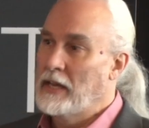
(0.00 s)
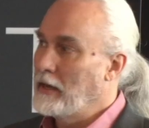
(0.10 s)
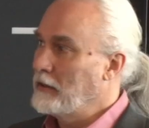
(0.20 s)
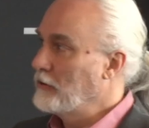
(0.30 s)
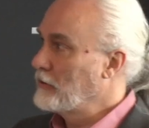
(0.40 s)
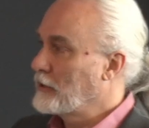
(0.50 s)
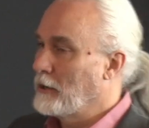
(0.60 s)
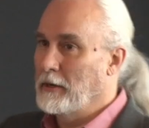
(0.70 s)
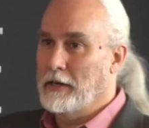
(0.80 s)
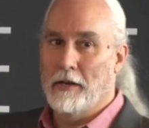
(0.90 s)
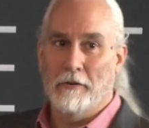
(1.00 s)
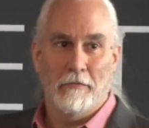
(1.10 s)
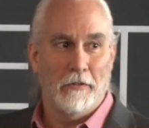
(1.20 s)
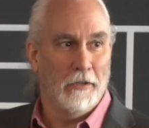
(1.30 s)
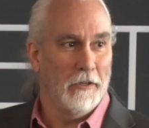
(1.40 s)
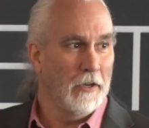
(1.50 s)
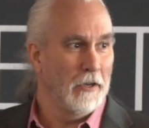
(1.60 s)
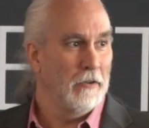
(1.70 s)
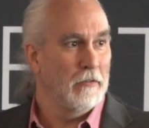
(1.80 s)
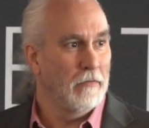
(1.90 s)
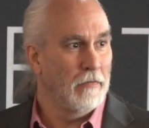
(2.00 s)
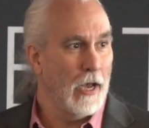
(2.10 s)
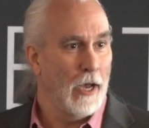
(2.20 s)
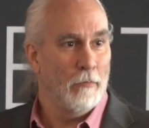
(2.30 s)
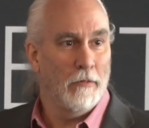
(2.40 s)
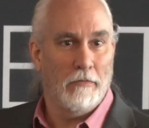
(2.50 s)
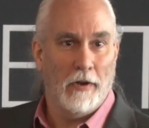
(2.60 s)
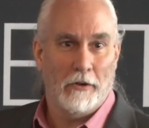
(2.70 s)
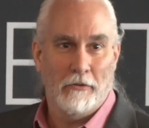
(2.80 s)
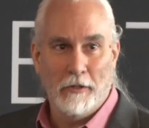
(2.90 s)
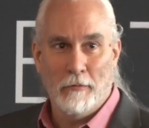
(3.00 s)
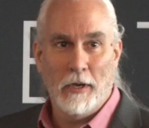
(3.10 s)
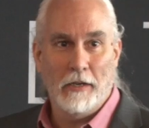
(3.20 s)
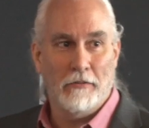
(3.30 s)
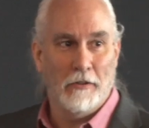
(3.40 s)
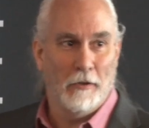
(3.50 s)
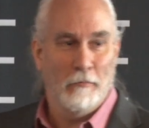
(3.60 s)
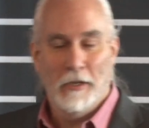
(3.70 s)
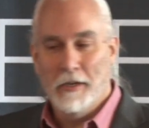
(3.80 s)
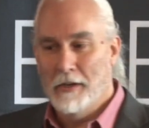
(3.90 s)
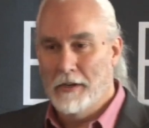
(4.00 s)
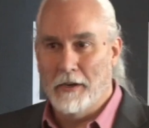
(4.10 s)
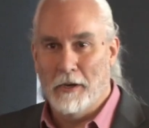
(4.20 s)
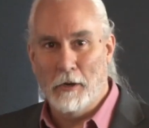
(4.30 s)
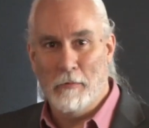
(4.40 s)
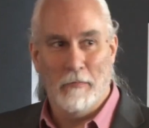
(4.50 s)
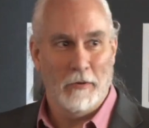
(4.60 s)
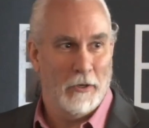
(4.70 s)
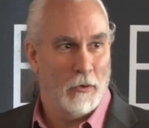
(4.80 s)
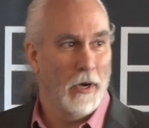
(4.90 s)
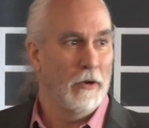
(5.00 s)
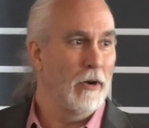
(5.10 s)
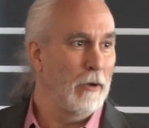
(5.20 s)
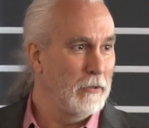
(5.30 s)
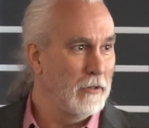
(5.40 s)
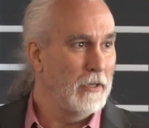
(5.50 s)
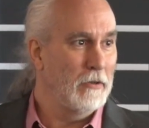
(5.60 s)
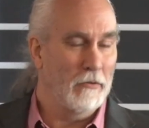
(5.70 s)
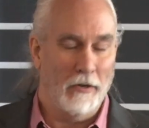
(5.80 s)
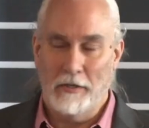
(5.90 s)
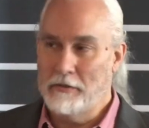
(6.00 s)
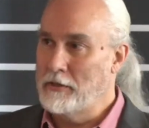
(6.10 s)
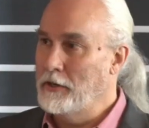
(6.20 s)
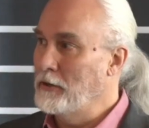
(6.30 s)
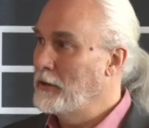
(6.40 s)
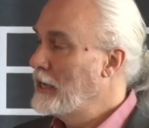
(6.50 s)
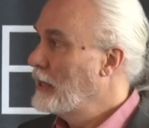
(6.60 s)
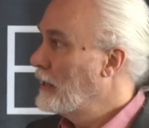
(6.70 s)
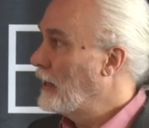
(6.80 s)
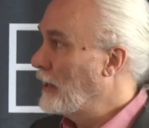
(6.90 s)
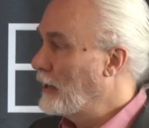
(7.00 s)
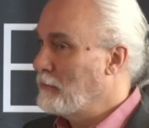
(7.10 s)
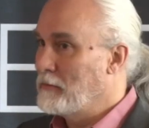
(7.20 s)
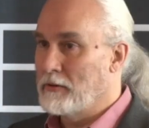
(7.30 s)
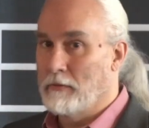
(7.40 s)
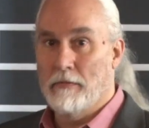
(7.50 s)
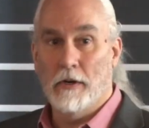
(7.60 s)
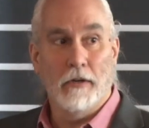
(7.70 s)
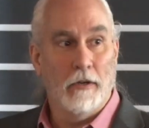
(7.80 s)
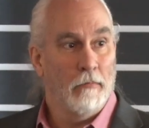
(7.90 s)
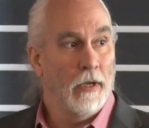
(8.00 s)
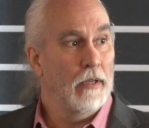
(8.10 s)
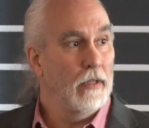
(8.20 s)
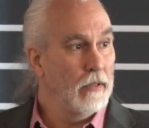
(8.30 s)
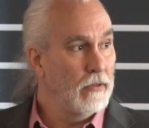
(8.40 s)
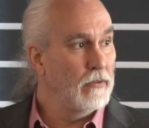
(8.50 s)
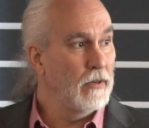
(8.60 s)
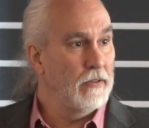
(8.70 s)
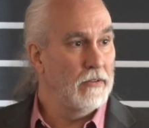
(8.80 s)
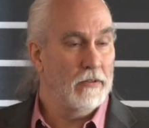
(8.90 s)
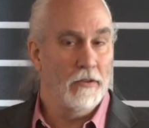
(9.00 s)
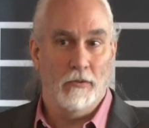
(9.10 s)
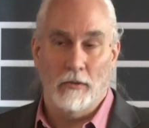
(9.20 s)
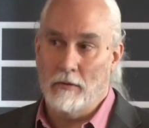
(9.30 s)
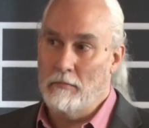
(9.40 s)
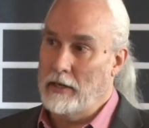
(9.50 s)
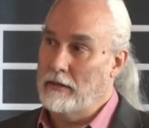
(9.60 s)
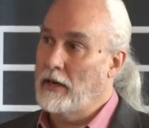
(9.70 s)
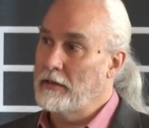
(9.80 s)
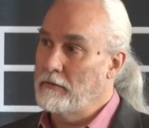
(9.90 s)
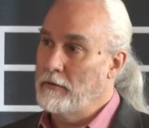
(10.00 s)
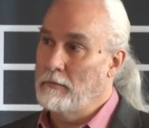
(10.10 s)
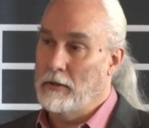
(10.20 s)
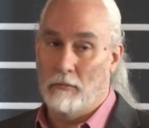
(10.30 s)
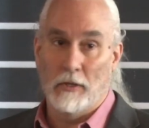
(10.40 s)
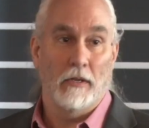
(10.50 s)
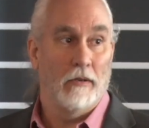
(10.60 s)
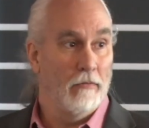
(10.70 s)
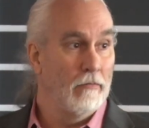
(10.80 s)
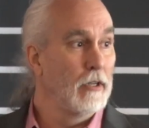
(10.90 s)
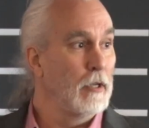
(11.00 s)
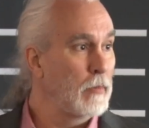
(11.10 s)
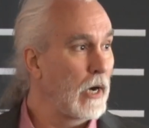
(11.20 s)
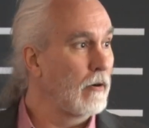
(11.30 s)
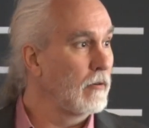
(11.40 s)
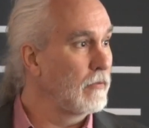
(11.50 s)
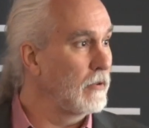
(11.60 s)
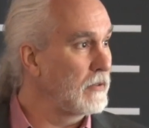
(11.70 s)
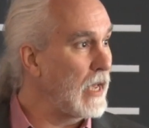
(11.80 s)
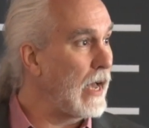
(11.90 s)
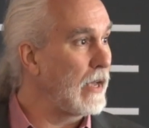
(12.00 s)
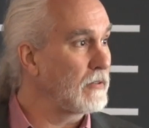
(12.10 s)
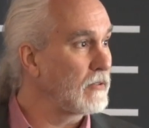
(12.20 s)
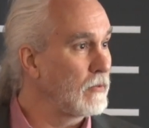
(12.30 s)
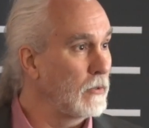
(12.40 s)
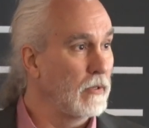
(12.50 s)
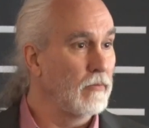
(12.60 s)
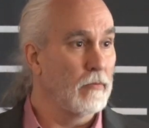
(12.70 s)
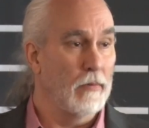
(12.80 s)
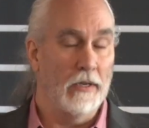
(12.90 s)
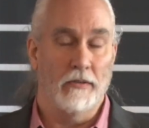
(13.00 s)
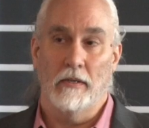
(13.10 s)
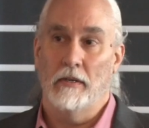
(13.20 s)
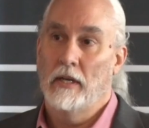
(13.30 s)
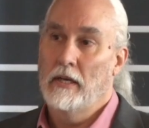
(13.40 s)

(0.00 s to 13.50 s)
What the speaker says: And those are coming out of the fab, the factory that makes them, quite rapidly, right? So we're very good at making these transistors. We can make lots of them, and then we can do really powerful tasks with information